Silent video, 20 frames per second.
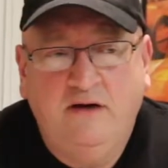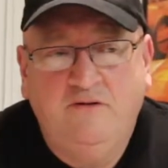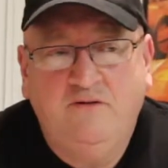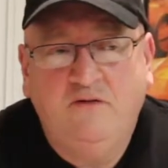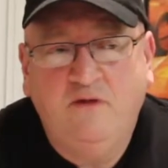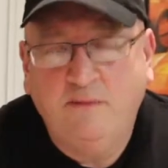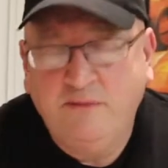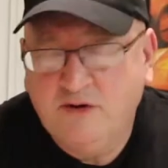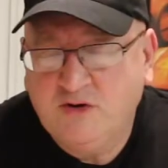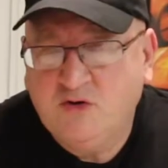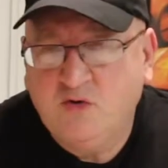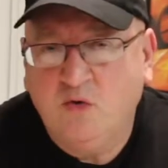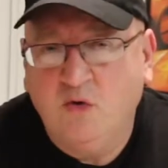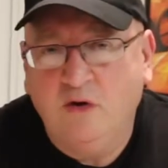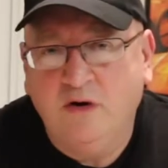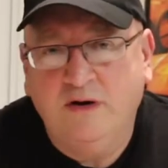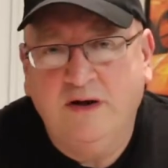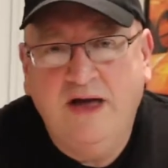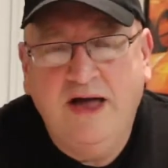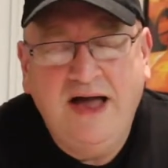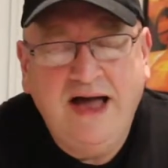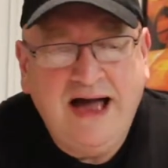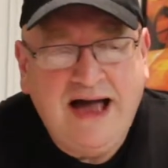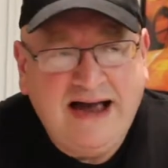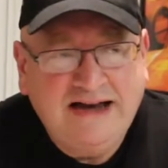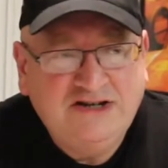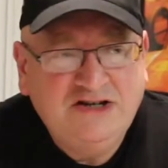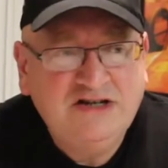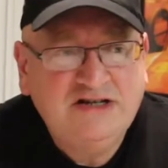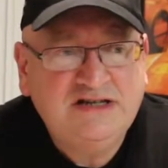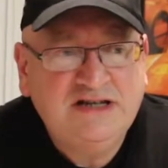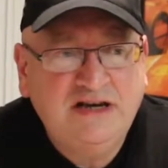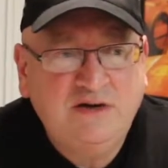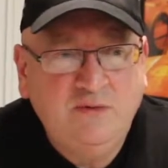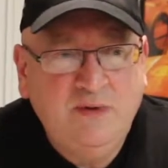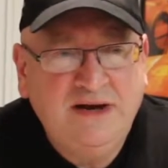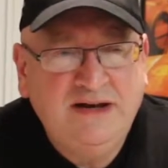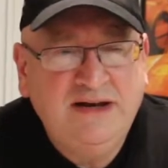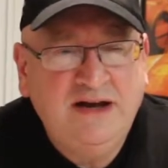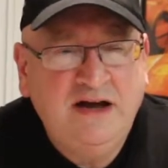from the tour. I just
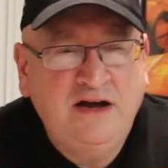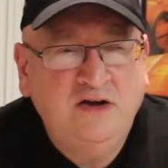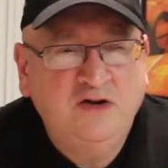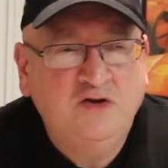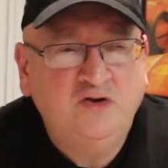think right now